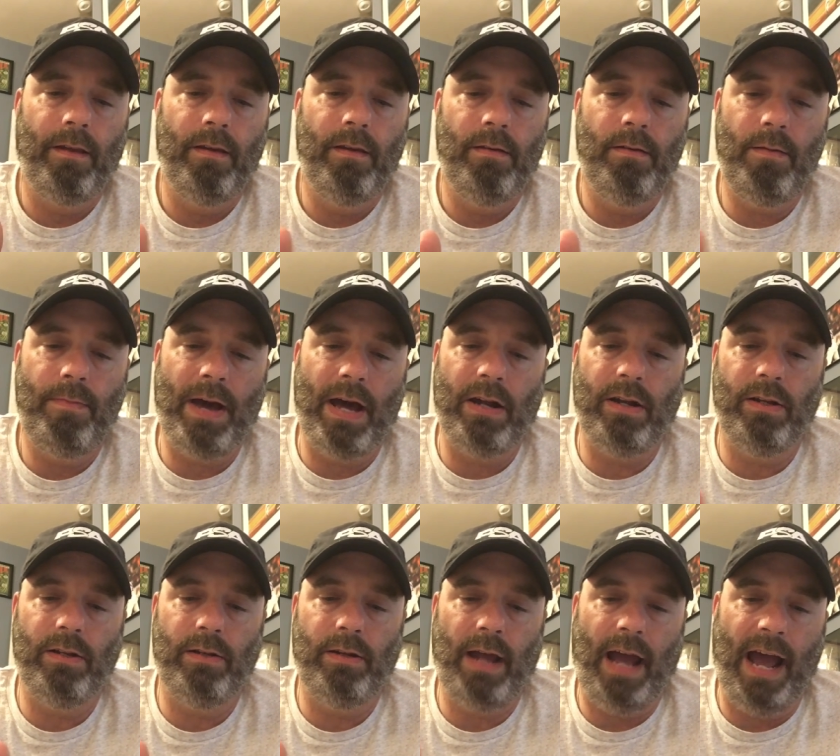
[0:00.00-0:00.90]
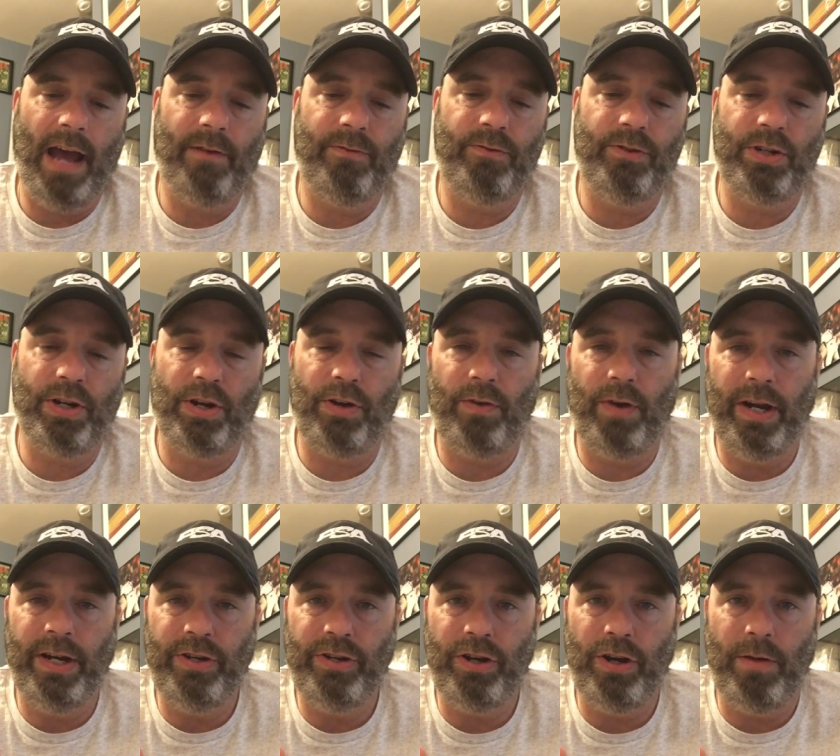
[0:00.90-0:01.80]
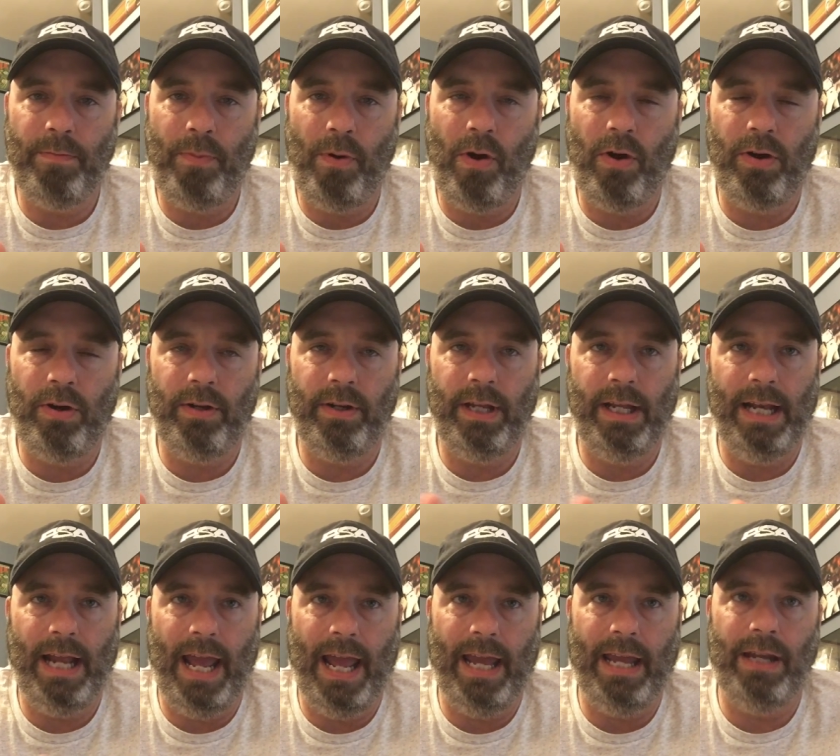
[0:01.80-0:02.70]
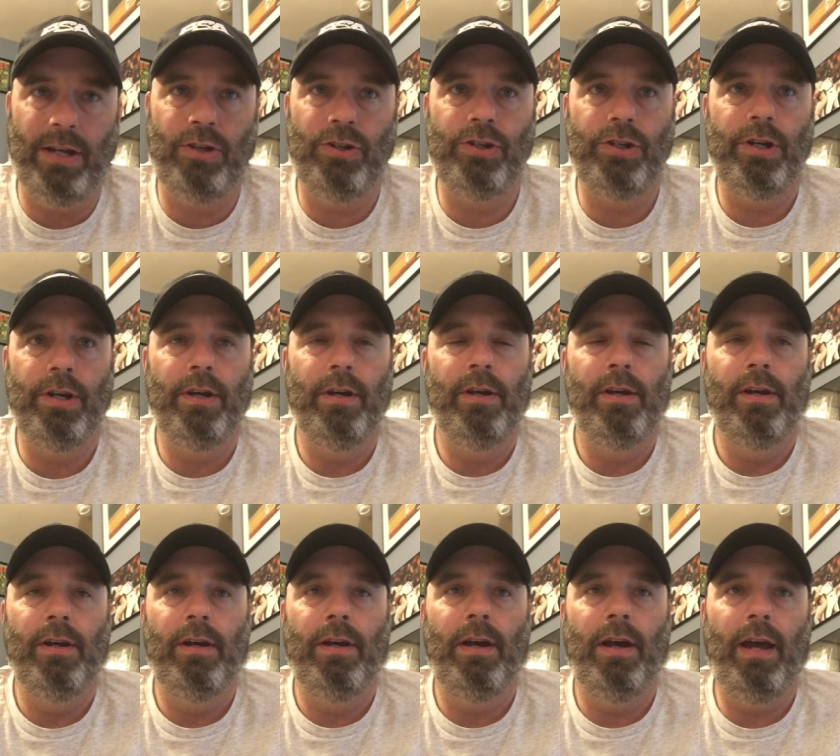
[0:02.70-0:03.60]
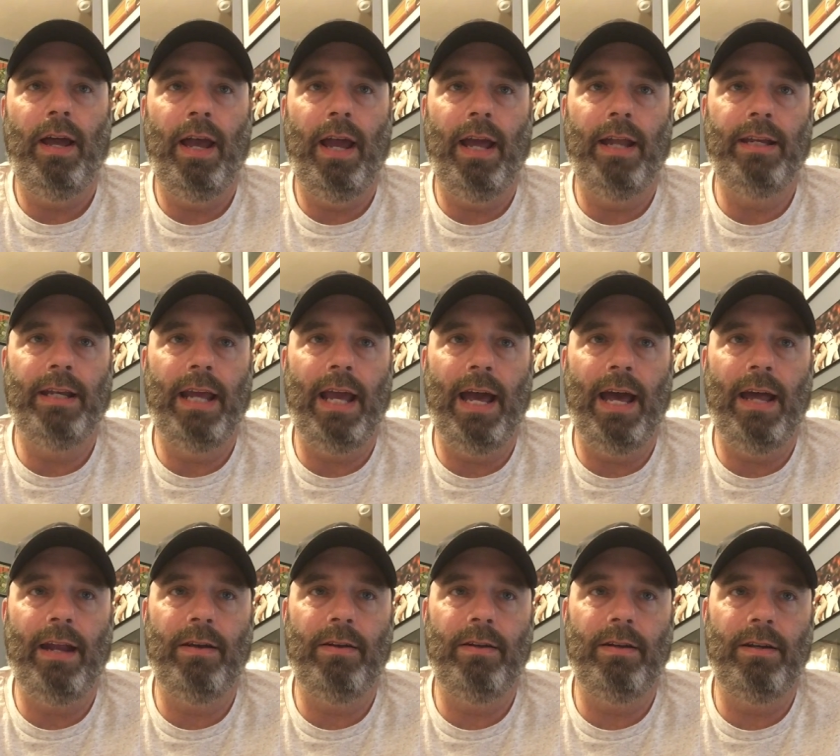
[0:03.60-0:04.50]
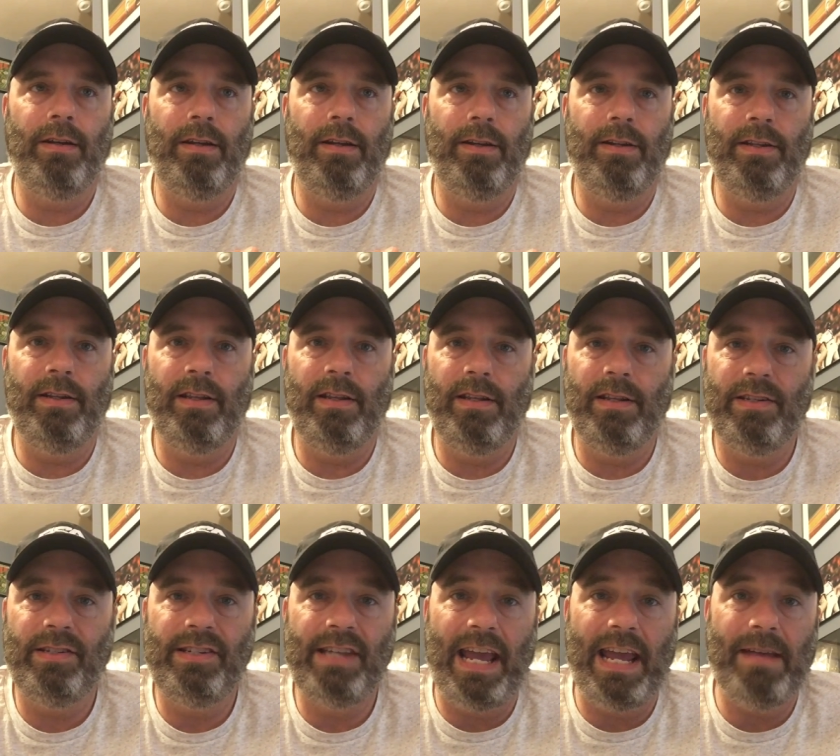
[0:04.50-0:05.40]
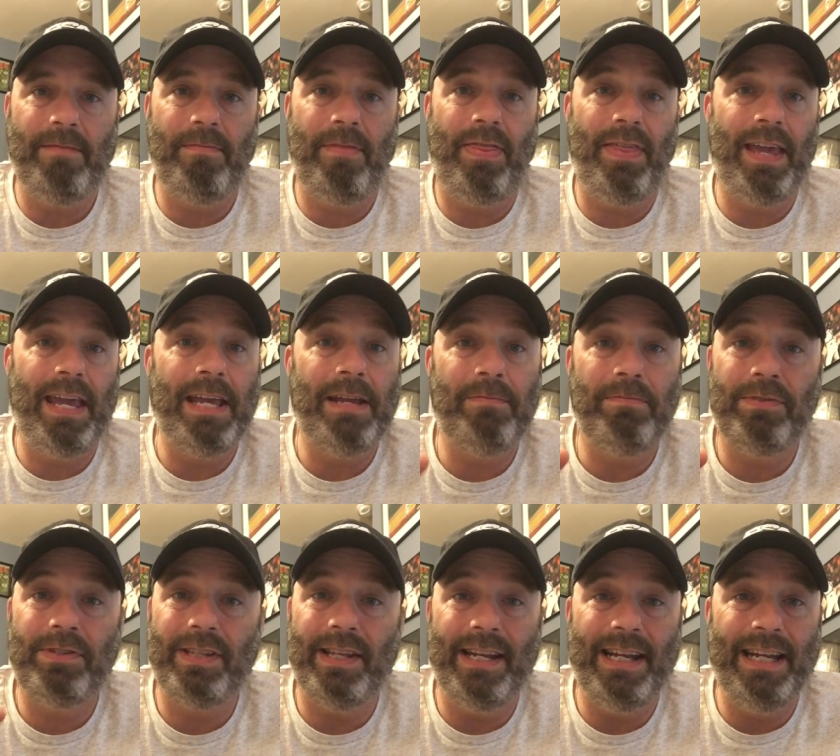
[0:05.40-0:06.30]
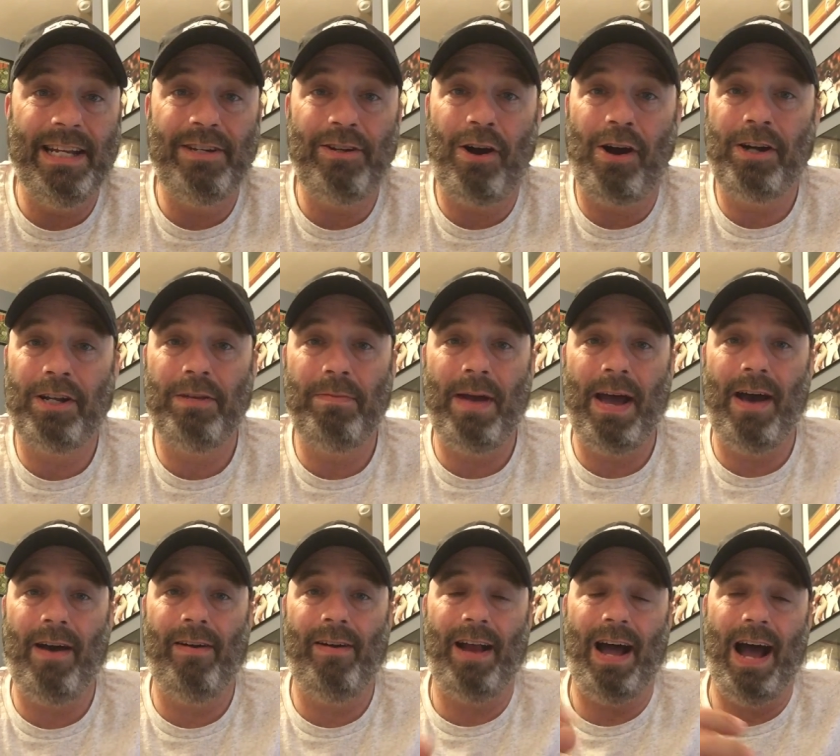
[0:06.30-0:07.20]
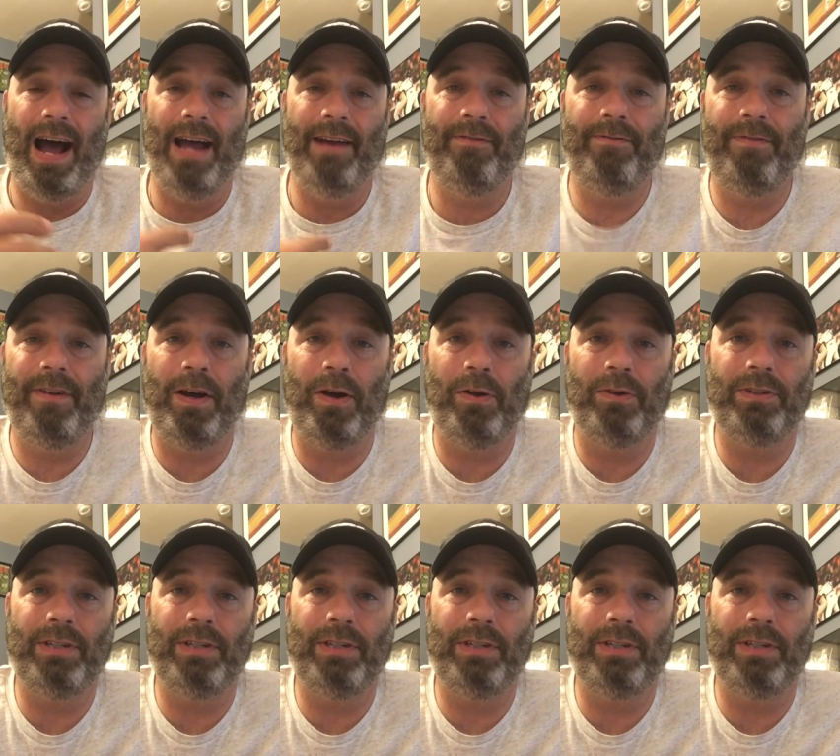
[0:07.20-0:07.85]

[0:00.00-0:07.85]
about a half generation apart in age, and yet the same themes that he talked about, I felt